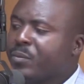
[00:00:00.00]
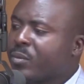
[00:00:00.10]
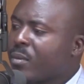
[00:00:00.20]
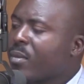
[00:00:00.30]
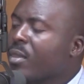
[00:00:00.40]

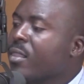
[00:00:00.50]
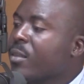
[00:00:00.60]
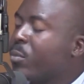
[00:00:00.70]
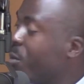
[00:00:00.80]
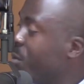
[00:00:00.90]
problem that
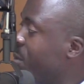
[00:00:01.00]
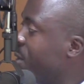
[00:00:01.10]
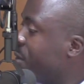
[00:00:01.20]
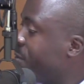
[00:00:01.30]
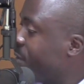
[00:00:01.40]
we're facing
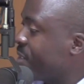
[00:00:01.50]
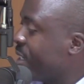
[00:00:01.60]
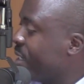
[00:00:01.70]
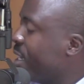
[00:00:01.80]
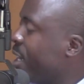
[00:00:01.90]
right now,
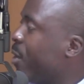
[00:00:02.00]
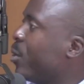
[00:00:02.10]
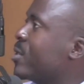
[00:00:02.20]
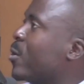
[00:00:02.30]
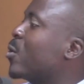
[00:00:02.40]
it's also
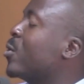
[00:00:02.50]
causing other